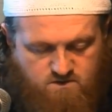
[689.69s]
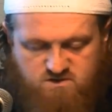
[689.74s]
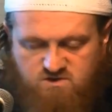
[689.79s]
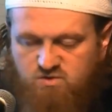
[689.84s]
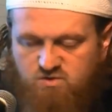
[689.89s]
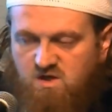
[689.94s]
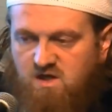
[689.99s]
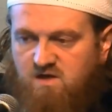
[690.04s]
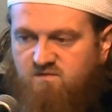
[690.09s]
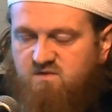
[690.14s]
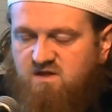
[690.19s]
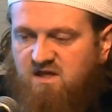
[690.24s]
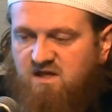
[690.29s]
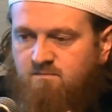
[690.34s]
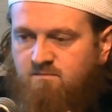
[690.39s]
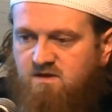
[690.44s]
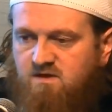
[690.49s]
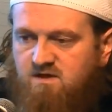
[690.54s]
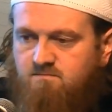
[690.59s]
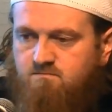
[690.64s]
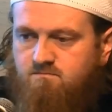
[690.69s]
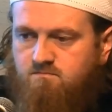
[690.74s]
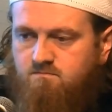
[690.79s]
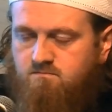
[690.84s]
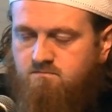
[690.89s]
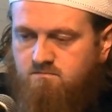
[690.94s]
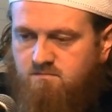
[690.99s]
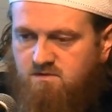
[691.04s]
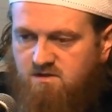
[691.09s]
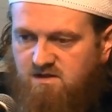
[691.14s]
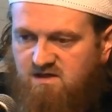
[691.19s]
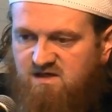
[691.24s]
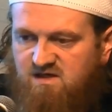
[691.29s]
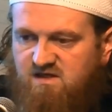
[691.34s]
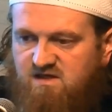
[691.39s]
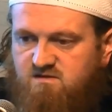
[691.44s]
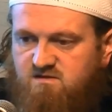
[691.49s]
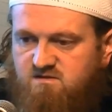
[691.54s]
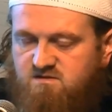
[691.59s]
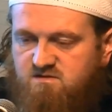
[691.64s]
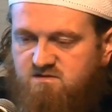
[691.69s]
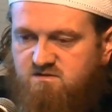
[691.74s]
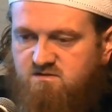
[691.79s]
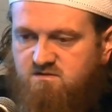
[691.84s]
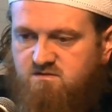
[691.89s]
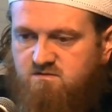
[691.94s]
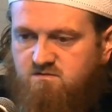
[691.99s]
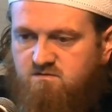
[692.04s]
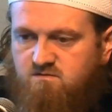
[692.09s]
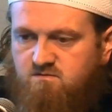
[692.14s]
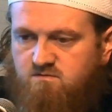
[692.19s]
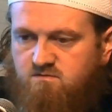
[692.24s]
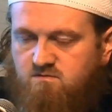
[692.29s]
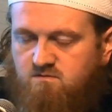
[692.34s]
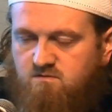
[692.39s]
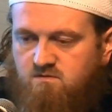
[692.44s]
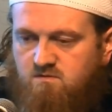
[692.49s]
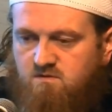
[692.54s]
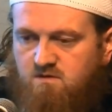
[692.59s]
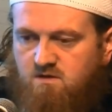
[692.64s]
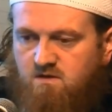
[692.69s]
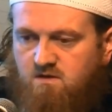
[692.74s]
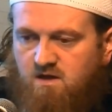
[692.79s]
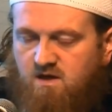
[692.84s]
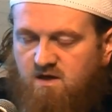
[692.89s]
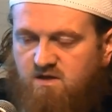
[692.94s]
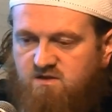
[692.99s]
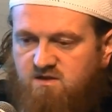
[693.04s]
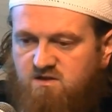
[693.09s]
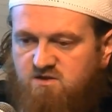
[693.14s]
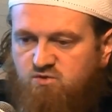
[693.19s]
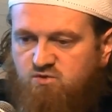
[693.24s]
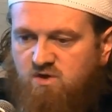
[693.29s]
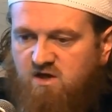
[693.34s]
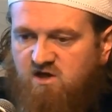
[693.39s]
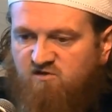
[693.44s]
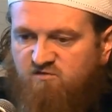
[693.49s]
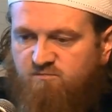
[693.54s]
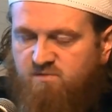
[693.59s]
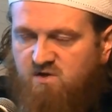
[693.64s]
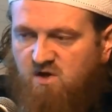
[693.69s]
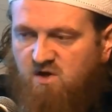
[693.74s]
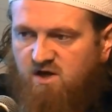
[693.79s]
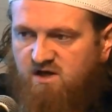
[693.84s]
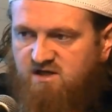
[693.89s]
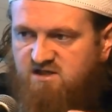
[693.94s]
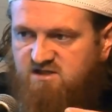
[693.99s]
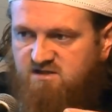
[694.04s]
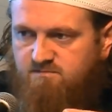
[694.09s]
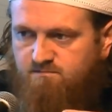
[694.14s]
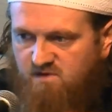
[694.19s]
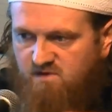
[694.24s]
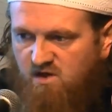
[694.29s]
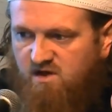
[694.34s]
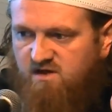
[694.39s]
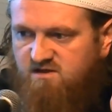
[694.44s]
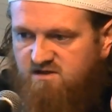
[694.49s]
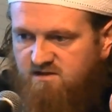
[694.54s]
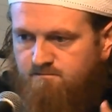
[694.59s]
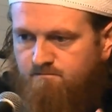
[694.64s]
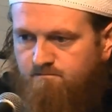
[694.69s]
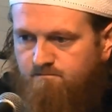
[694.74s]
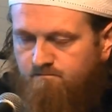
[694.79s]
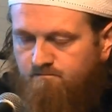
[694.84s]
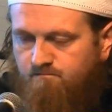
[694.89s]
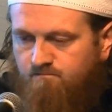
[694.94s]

So you have the Imam, he leads, and then you have behind behind him